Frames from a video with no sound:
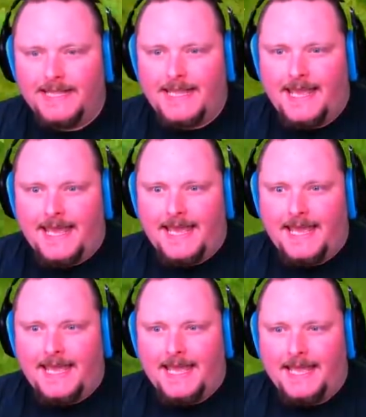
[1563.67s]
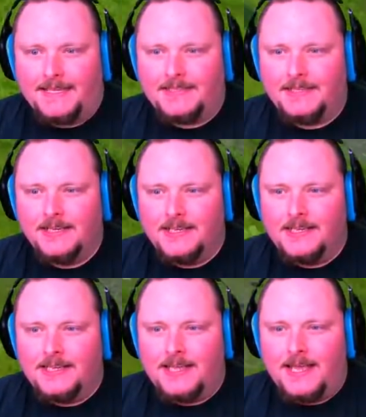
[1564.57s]
Yes.
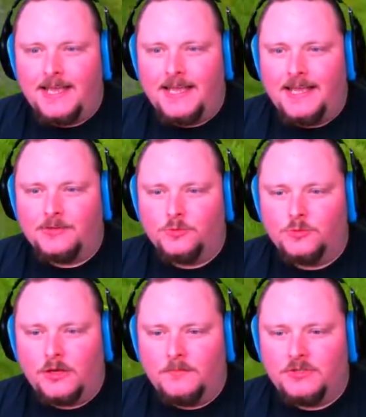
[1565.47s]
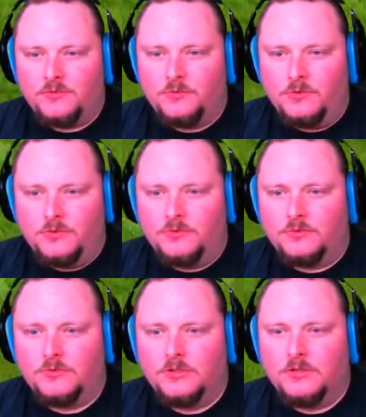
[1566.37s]
Yes. Ooh, I almost,
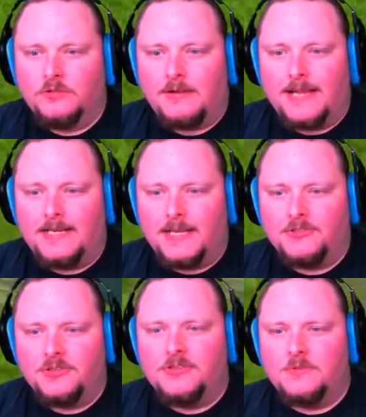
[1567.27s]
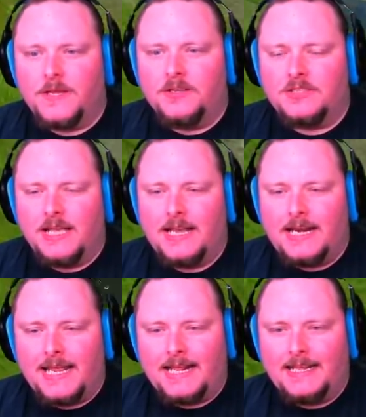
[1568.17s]
riding on 2 wheels
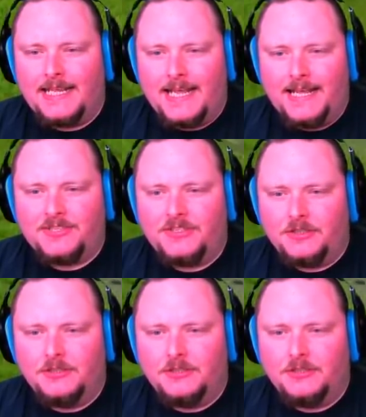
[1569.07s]
like a gangster.